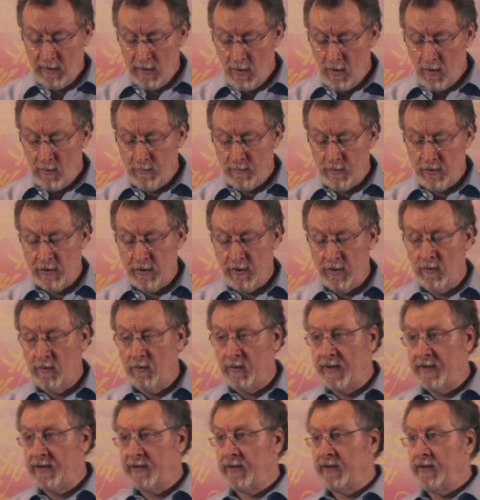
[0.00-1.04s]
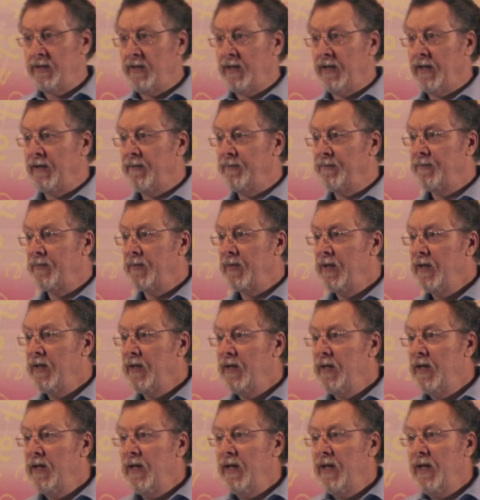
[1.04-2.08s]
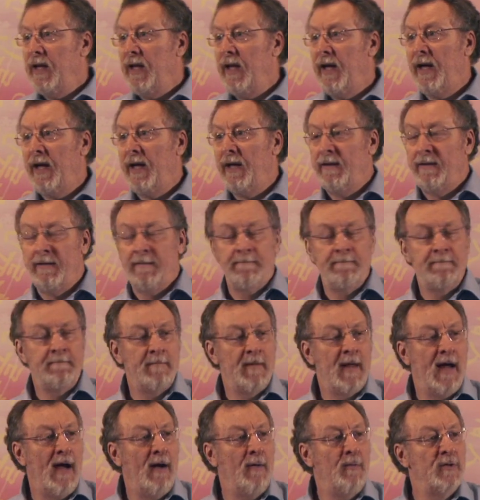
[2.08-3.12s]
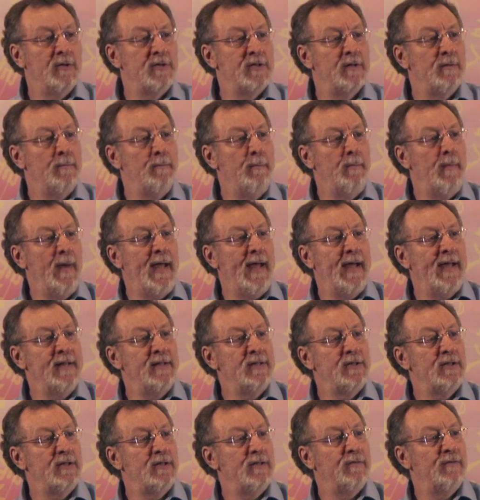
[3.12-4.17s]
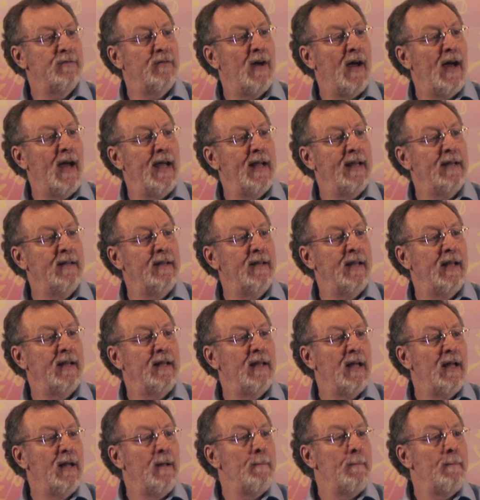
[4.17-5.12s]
home show recently, and I was amazed to find that